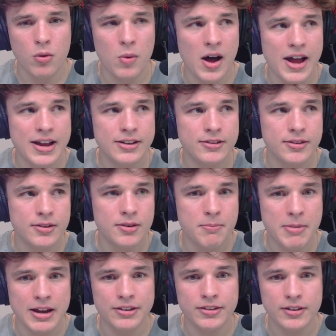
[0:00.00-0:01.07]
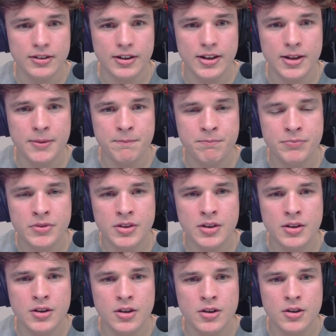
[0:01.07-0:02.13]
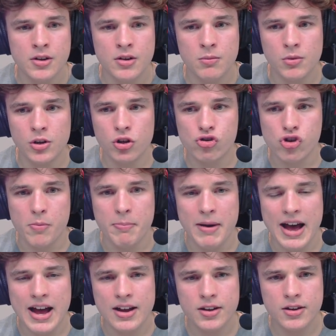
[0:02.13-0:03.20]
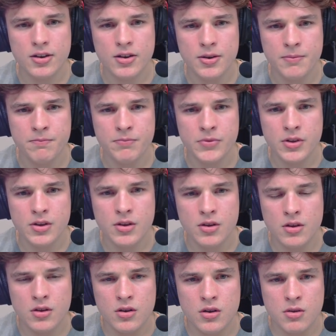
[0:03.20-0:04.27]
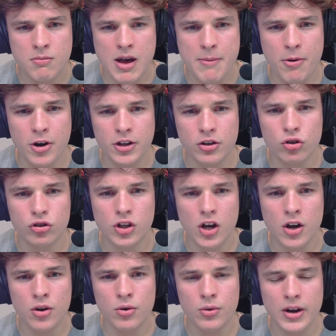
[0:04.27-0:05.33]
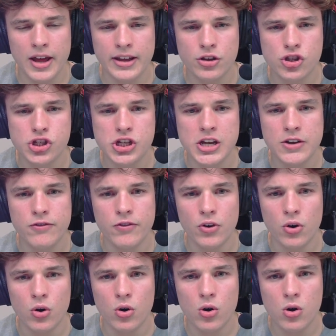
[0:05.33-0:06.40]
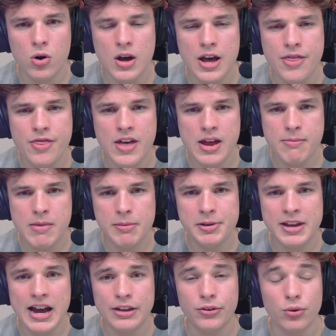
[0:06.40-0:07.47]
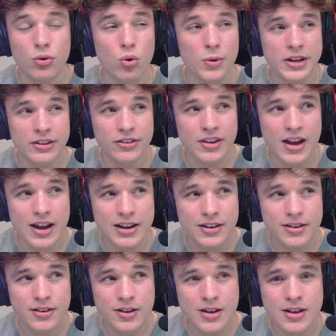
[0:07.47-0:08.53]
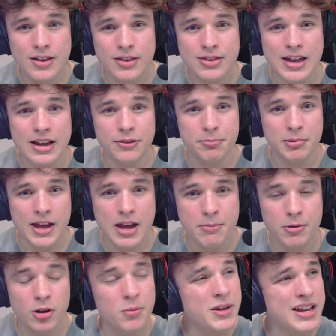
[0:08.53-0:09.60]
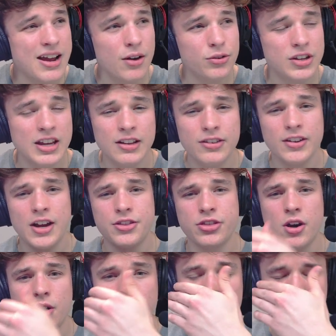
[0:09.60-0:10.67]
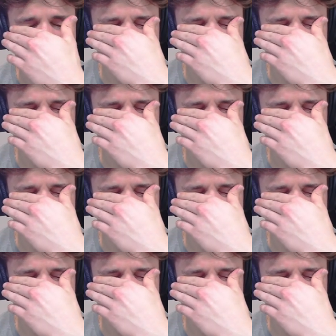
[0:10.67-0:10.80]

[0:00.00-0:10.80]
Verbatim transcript: white, basically. I'm going to drop back. My opponent could go like g4 and then maybe castle queenside. That is playable. He goes kingside though.